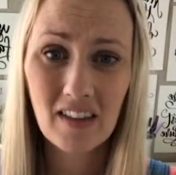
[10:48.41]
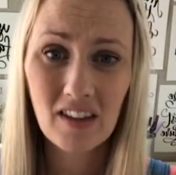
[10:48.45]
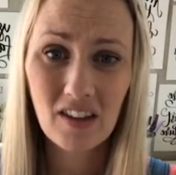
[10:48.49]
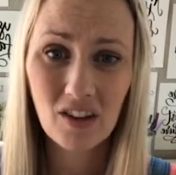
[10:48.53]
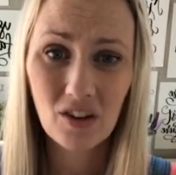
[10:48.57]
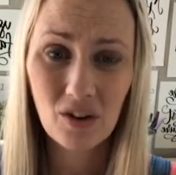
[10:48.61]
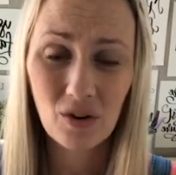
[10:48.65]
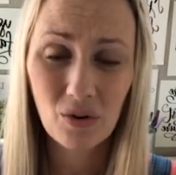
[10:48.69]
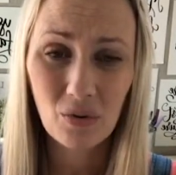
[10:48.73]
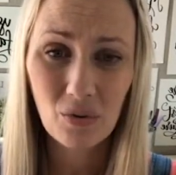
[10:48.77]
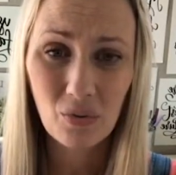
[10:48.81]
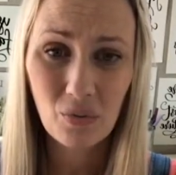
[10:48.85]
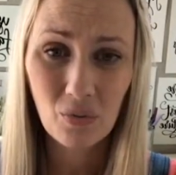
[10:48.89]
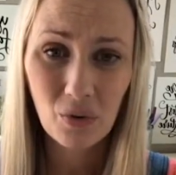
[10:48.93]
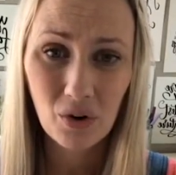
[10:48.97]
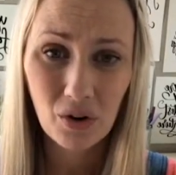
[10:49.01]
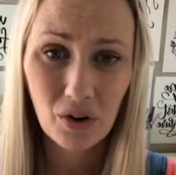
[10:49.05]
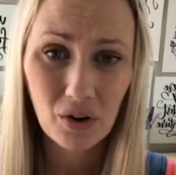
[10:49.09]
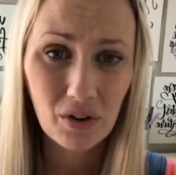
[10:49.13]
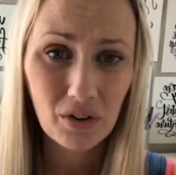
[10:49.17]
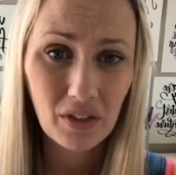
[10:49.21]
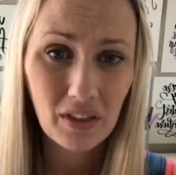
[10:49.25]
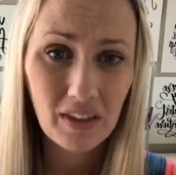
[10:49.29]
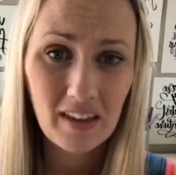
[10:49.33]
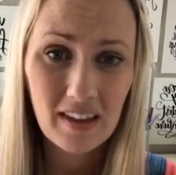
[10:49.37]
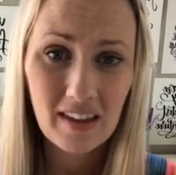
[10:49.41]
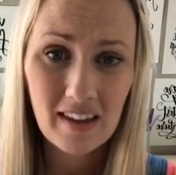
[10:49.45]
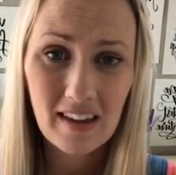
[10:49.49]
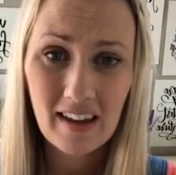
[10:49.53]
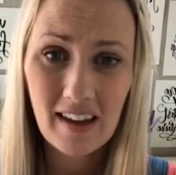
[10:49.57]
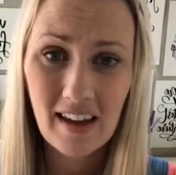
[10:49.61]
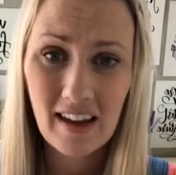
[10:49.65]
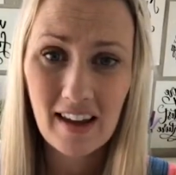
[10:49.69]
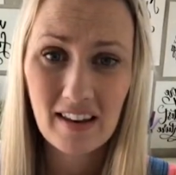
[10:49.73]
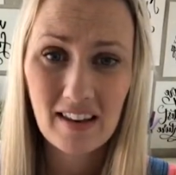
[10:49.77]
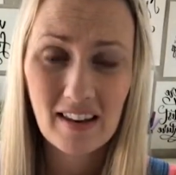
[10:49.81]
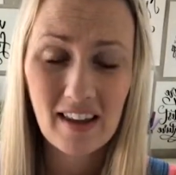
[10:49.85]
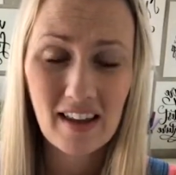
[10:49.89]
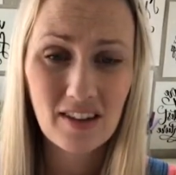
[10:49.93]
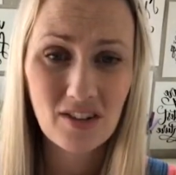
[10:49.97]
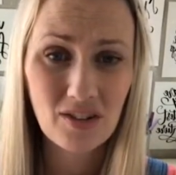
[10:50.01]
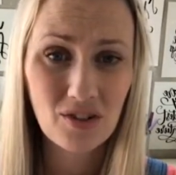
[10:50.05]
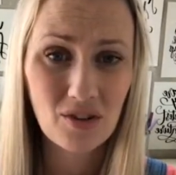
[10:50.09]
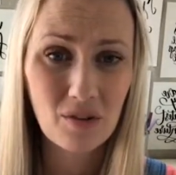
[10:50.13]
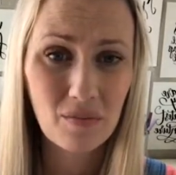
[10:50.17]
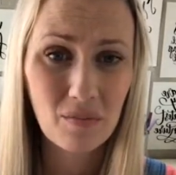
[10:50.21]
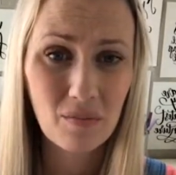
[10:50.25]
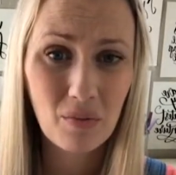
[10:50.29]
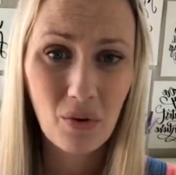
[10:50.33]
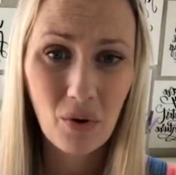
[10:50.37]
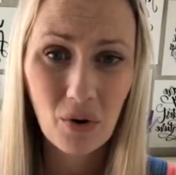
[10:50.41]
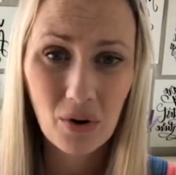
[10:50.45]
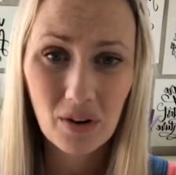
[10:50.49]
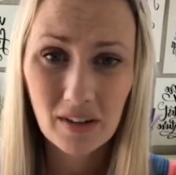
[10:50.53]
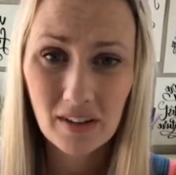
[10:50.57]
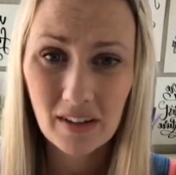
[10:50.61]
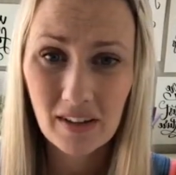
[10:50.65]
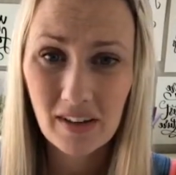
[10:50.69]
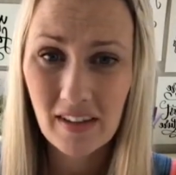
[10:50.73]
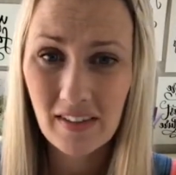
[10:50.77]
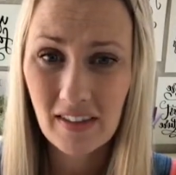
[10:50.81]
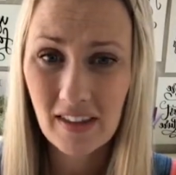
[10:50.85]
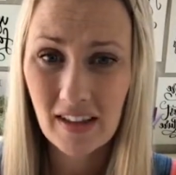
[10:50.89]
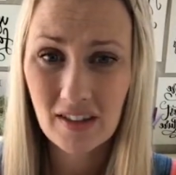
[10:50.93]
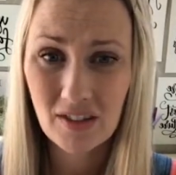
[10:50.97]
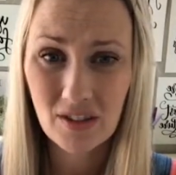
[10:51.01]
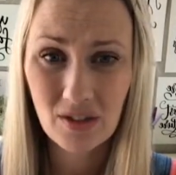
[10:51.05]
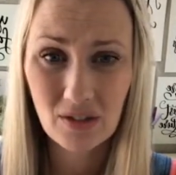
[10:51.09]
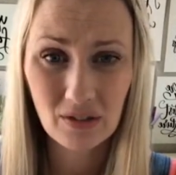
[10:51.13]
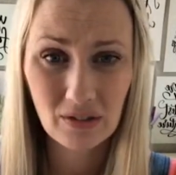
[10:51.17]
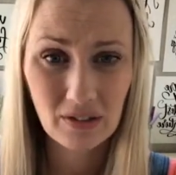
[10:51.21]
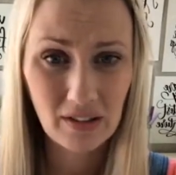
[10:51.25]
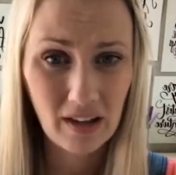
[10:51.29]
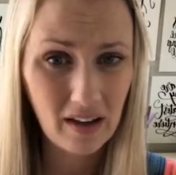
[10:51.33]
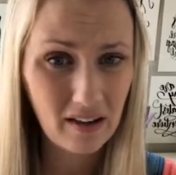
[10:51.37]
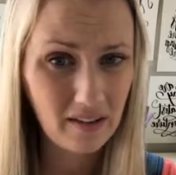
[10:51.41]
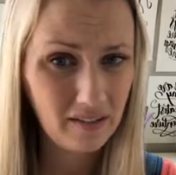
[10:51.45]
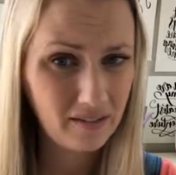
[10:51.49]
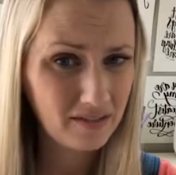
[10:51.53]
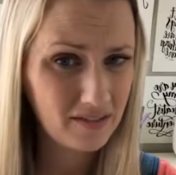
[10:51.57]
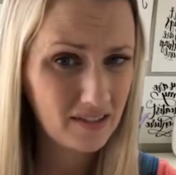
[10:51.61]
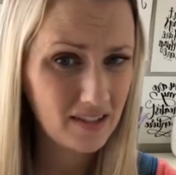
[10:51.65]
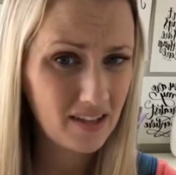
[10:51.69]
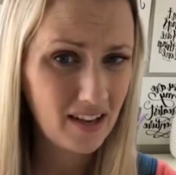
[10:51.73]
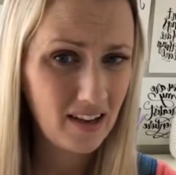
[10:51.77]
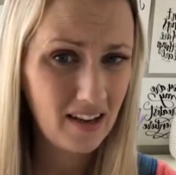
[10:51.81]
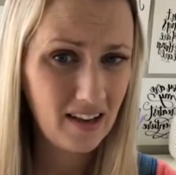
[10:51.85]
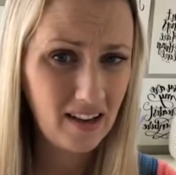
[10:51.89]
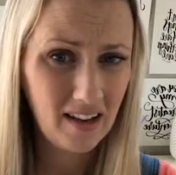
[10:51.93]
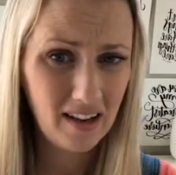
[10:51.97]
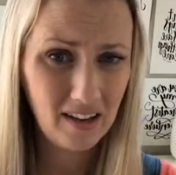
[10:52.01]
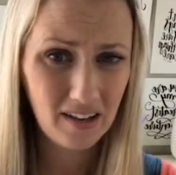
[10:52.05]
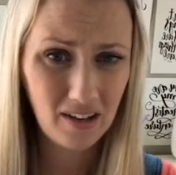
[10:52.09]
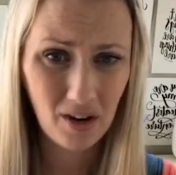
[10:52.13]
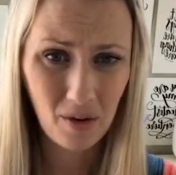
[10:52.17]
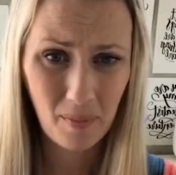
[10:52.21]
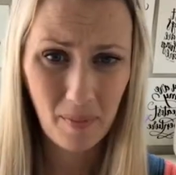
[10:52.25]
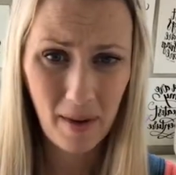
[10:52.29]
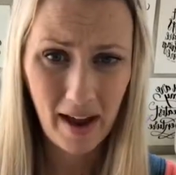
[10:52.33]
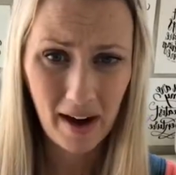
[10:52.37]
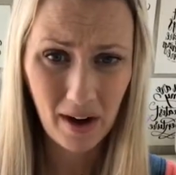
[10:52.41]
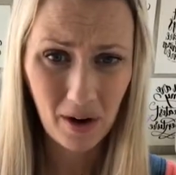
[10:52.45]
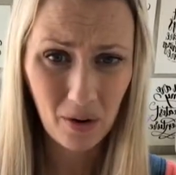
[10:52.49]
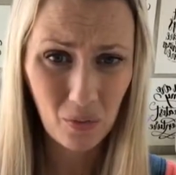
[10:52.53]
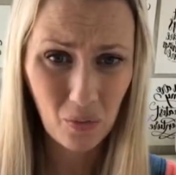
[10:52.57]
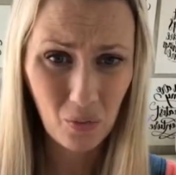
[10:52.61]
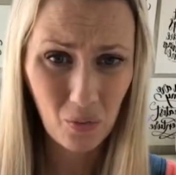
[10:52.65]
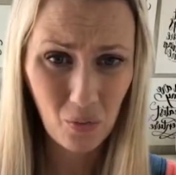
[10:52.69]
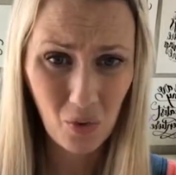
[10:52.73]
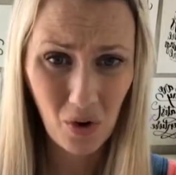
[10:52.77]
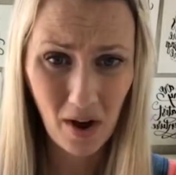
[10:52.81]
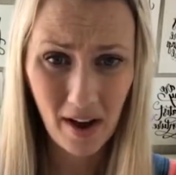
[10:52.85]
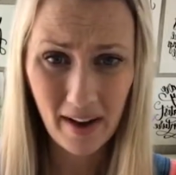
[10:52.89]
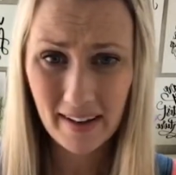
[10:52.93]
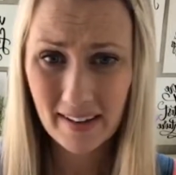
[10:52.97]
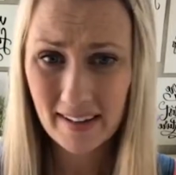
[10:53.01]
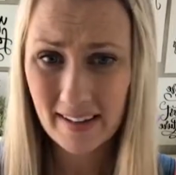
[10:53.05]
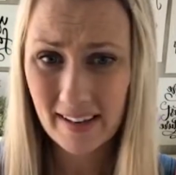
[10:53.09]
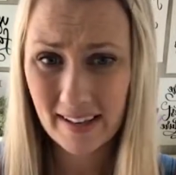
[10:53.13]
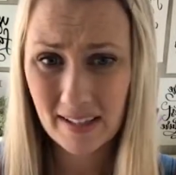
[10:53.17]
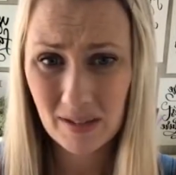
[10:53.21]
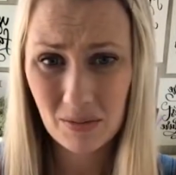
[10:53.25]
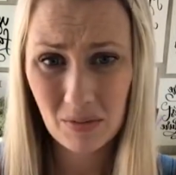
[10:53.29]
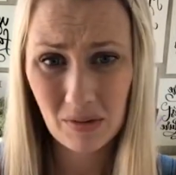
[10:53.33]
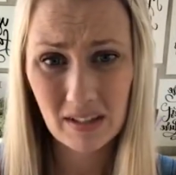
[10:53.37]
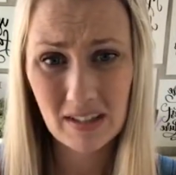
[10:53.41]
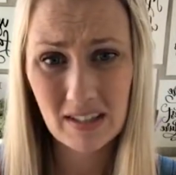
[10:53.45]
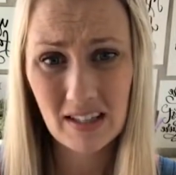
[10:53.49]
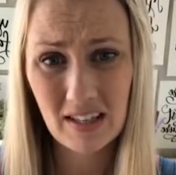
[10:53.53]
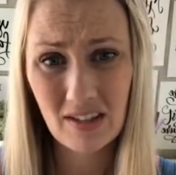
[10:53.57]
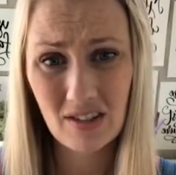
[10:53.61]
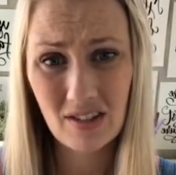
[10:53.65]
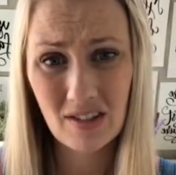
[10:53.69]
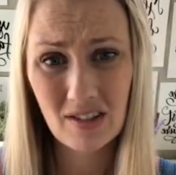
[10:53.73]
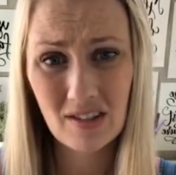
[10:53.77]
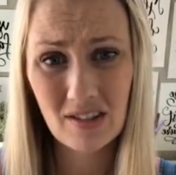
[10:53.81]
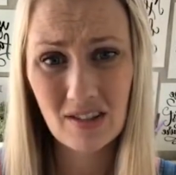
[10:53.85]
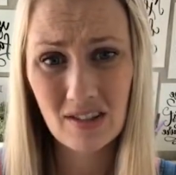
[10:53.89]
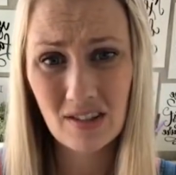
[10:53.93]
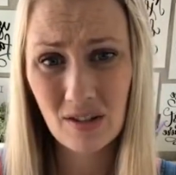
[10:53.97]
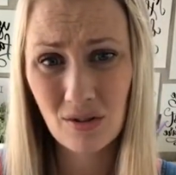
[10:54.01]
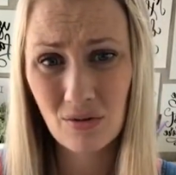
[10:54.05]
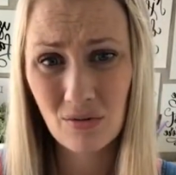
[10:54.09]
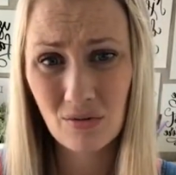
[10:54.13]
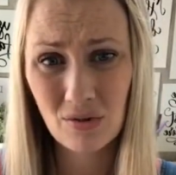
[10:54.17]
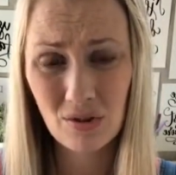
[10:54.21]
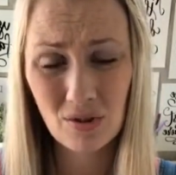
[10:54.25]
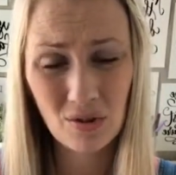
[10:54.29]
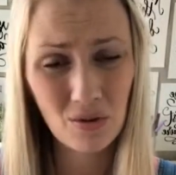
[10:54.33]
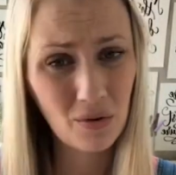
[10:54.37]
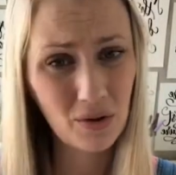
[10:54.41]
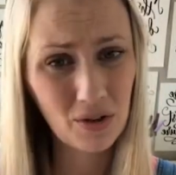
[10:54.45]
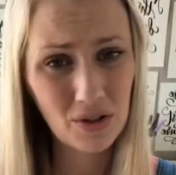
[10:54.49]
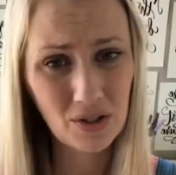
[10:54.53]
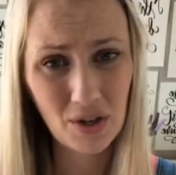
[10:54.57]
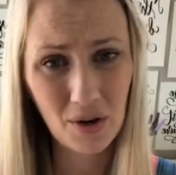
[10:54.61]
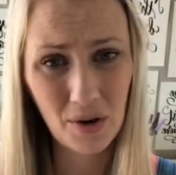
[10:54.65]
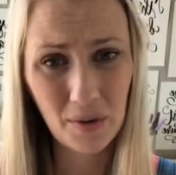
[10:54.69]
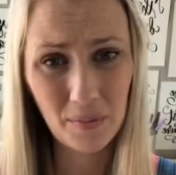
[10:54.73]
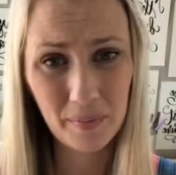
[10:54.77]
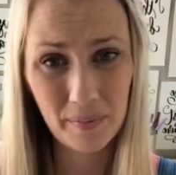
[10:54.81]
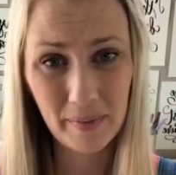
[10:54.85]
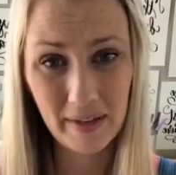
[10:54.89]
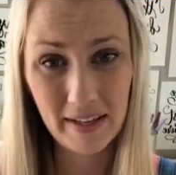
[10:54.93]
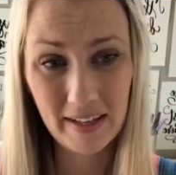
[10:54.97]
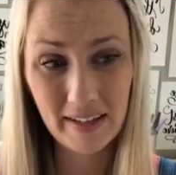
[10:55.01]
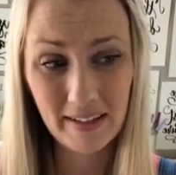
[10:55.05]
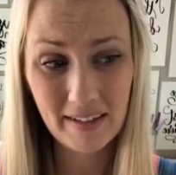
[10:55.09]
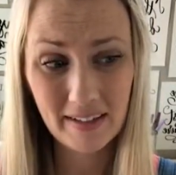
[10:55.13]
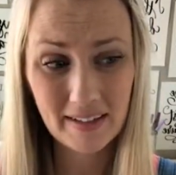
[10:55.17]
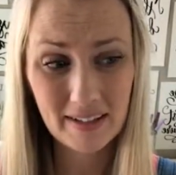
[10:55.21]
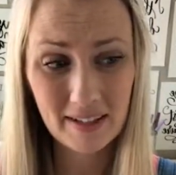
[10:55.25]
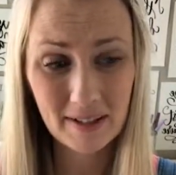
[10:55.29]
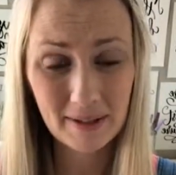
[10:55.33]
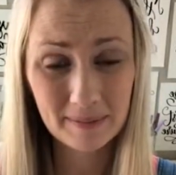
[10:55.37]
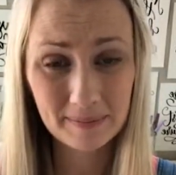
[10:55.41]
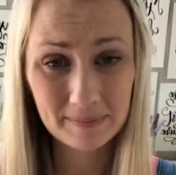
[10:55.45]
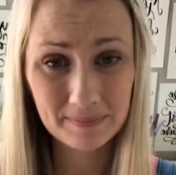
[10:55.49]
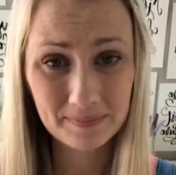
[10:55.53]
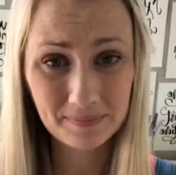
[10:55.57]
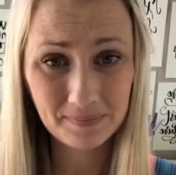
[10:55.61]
that you're worthy and that you're important and that you're loved, no matter what expectations you do or don't meet,